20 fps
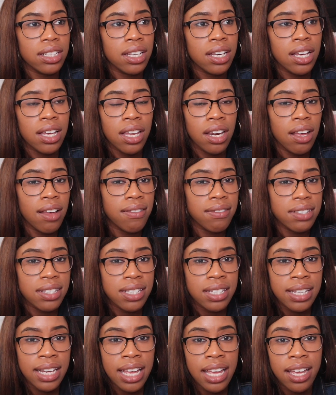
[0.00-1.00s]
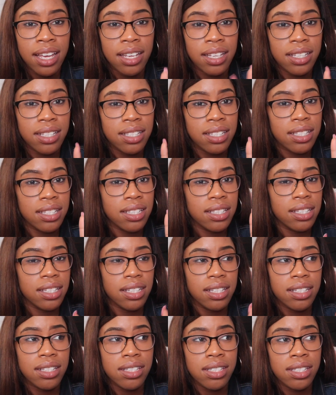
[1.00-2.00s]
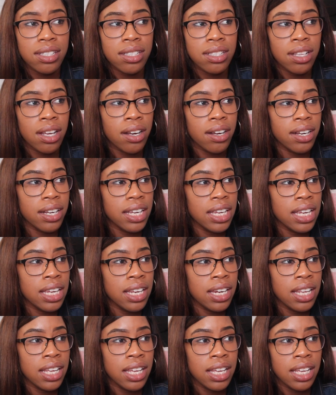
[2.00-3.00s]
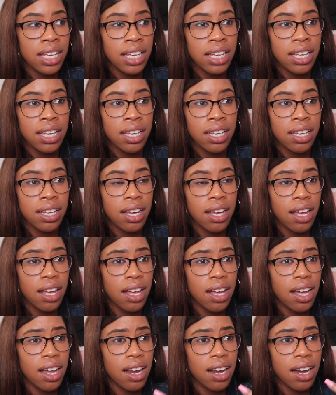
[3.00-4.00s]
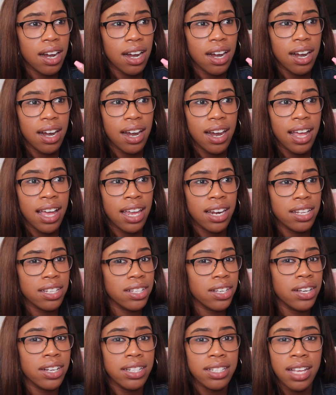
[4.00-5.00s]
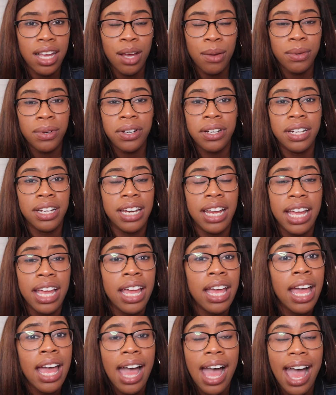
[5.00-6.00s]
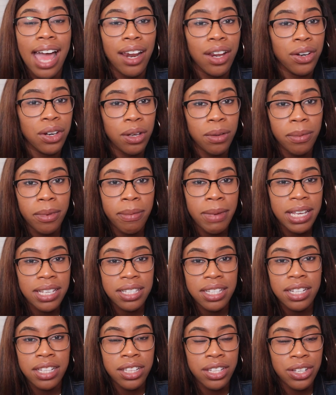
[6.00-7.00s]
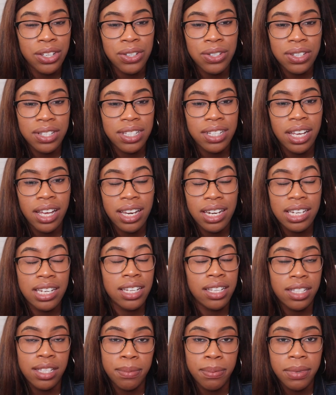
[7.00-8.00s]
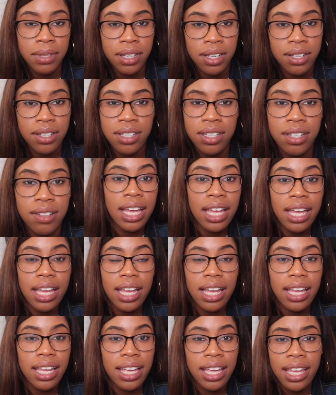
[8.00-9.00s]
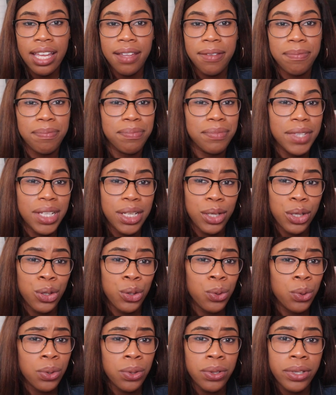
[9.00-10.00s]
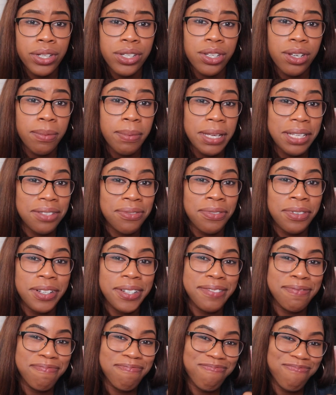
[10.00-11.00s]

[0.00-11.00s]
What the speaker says: Cut off snacks. Start eating at a certain time during the day. I don't know, but basically you just gotta discipline yourself. Yeah, Google is your best friend.